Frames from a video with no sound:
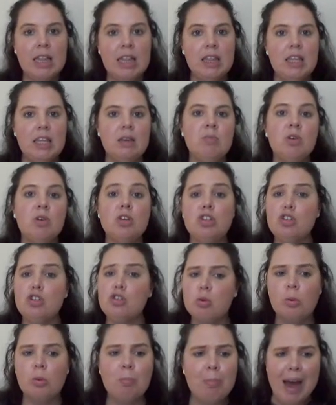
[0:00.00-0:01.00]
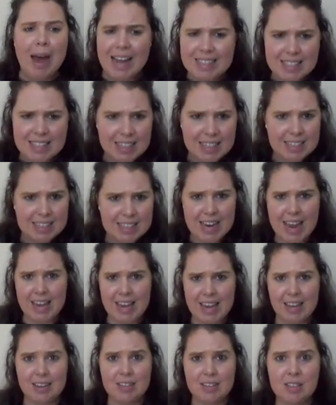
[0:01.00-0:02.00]
the most traumatic
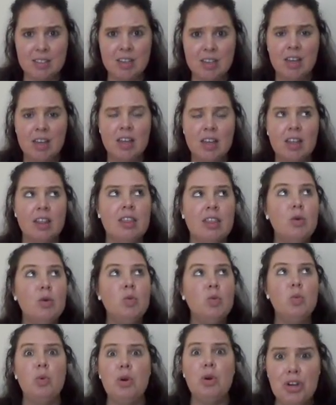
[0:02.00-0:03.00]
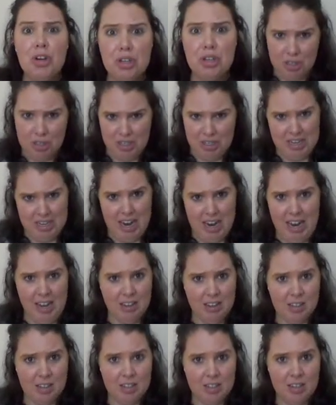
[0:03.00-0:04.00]
days, the worst
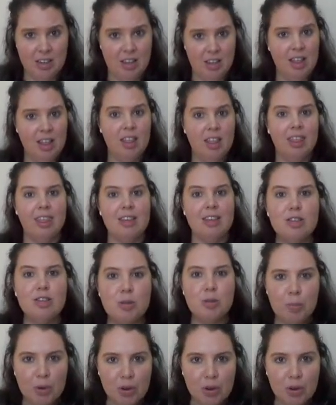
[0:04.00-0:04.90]
days, this